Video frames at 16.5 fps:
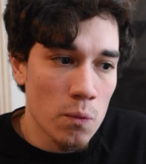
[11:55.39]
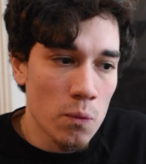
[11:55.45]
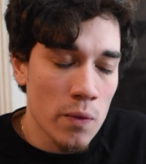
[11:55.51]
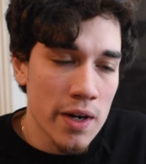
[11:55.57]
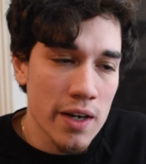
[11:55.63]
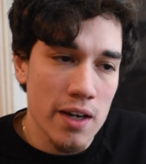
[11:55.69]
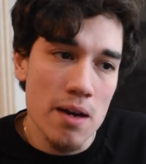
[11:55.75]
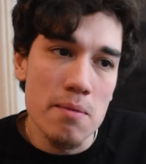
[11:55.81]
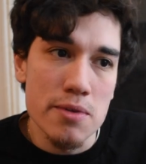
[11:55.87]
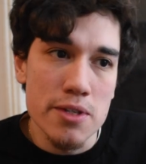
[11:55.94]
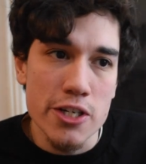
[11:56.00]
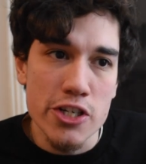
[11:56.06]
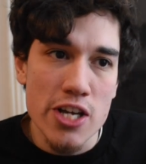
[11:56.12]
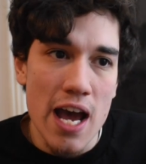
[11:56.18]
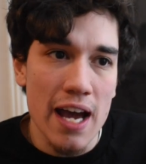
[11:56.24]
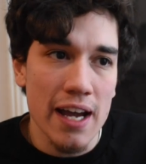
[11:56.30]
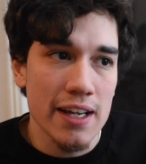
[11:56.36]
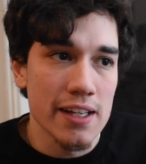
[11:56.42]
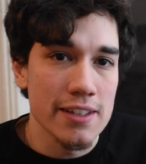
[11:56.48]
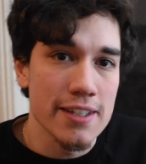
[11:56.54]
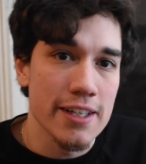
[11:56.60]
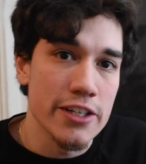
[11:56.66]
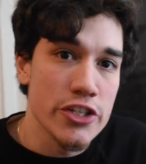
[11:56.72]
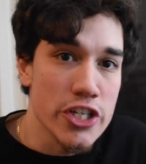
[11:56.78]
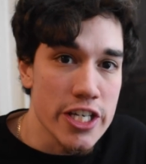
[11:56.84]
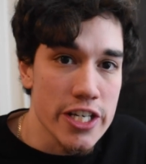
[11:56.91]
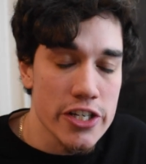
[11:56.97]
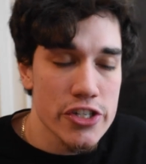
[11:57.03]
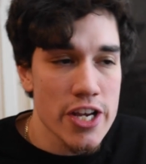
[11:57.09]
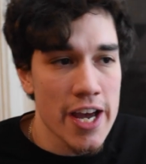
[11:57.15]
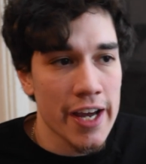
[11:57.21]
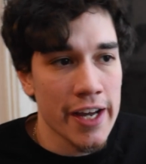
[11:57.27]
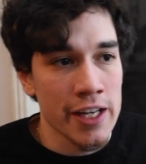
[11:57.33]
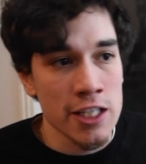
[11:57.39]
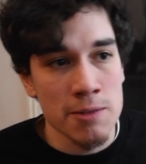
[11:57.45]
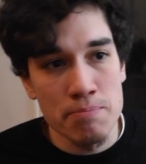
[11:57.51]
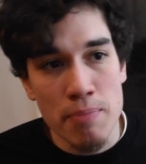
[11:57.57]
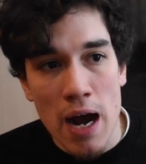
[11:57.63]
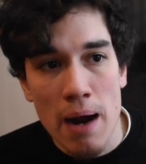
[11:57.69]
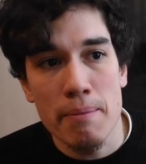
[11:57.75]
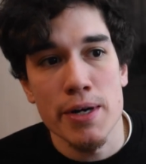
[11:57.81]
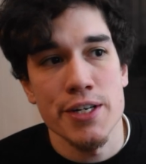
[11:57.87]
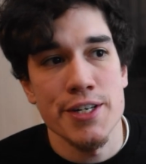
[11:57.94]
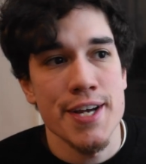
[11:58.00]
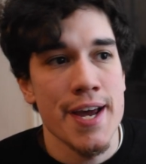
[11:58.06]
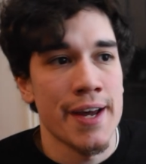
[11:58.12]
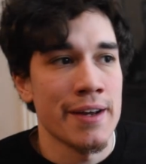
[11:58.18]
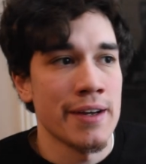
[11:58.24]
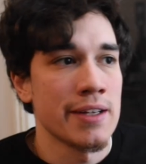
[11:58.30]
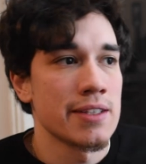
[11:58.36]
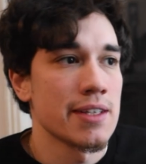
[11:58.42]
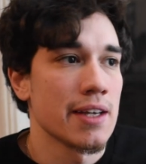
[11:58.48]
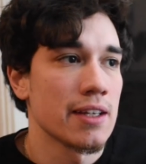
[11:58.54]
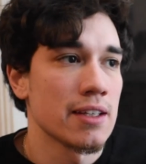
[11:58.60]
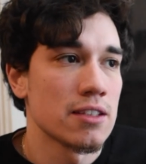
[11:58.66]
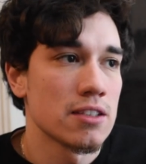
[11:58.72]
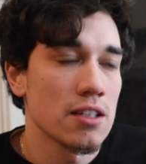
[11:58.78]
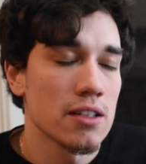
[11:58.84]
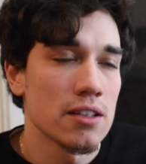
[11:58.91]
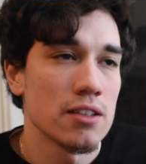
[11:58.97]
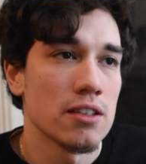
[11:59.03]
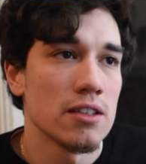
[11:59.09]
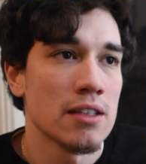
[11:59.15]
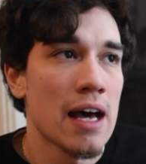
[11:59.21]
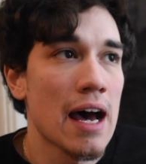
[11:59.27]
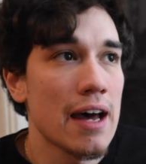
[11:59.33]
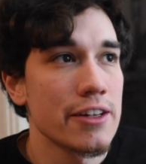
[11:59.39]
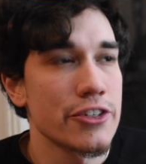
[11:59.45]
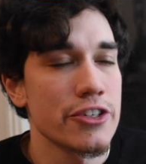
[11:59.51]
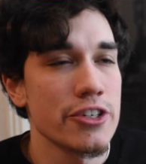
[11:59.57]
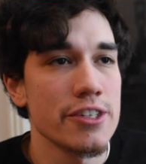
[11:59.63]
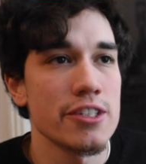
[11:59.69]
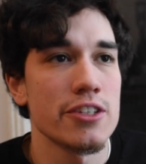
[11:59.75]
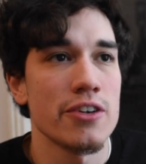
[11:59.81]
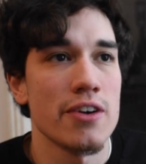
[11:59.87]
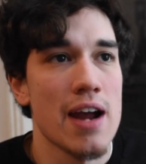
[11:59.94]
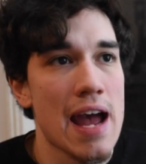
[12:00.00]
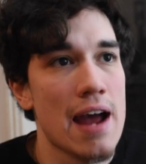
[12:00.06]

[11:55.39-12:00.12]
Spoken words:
when it comes to jackets, like jean jackets, bomber jackets, like not just your